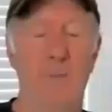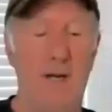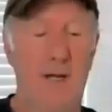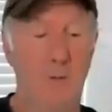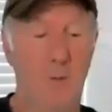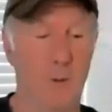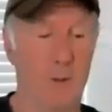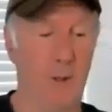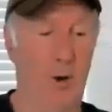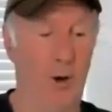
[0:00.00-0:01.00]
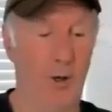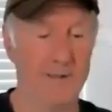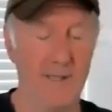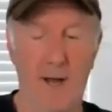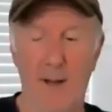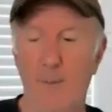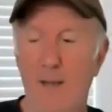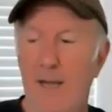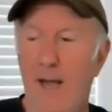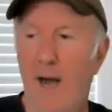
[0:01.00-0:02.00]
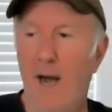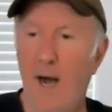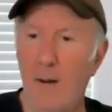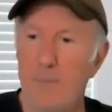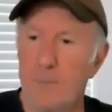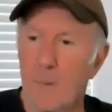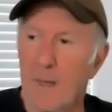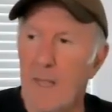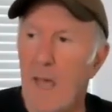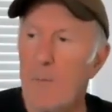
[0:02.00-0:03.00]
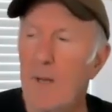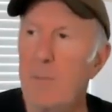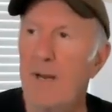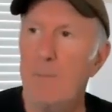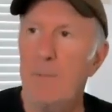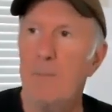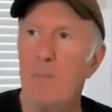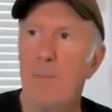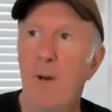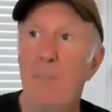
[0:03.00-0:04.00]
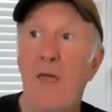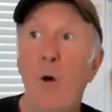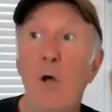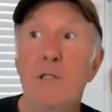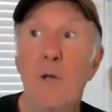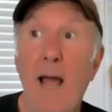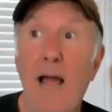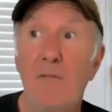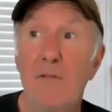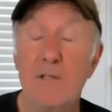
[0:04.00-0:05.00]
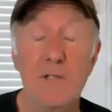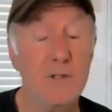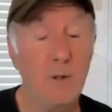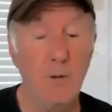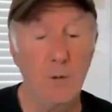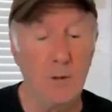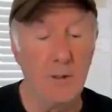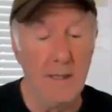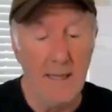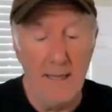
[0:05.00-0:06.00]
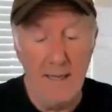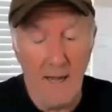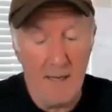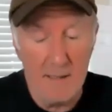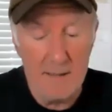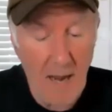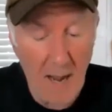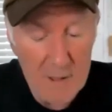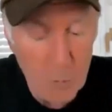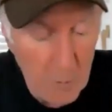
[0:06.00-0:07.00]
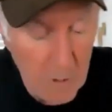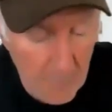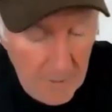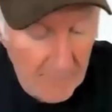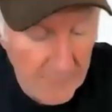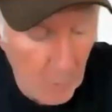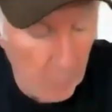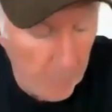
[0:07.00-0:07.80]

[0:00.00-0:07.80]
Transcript: and have been on the road a long time. But they also have, this is so cool. Guys will come out, they'll